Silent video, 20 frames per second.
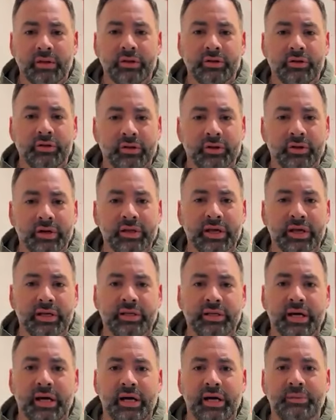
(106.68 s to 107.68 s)
during
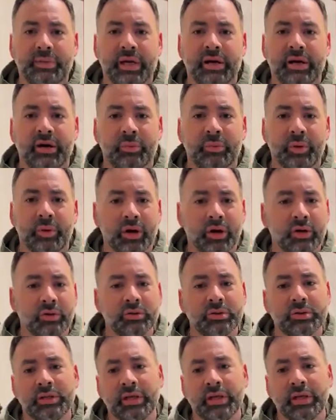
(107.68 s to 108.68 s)
that time to help
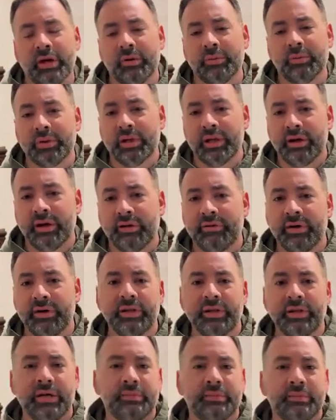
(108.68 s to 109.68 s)
host, to help love
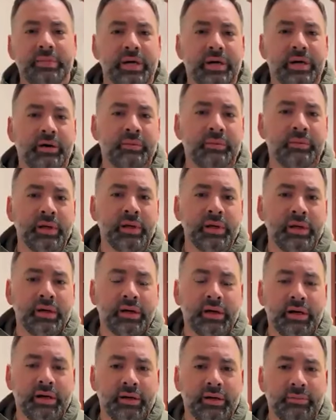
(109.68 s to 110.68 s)
on them, to help,
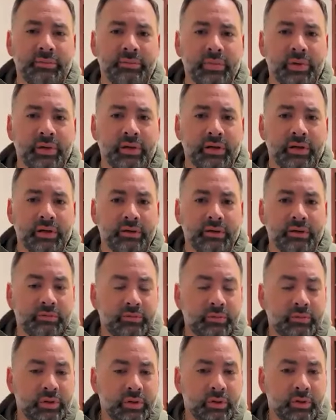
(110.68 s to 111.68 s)
you
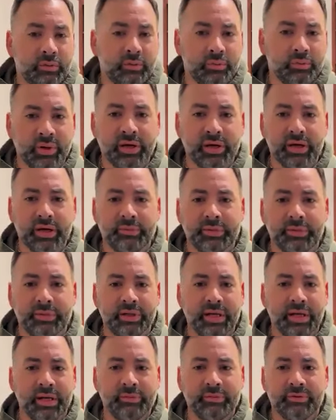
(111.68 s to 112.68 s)
know, bring up
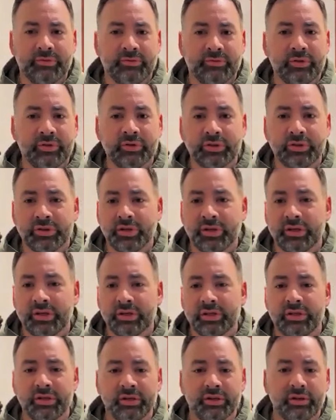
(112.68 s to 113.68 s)
the name of Fusion
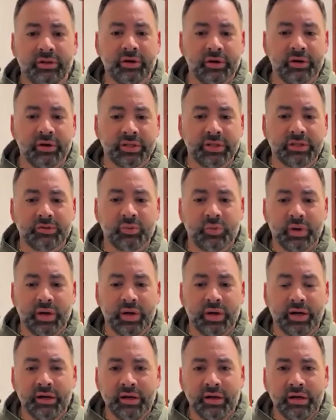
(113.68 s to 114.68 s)
Church to those as
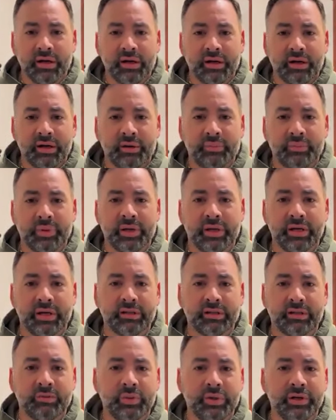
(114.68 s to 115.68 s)
well,
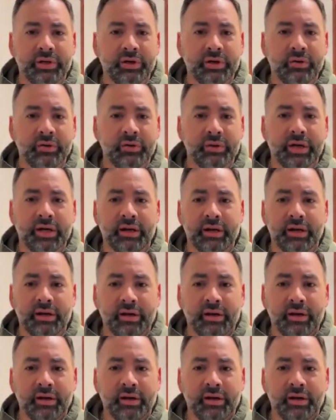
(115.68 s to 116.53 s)
because we know that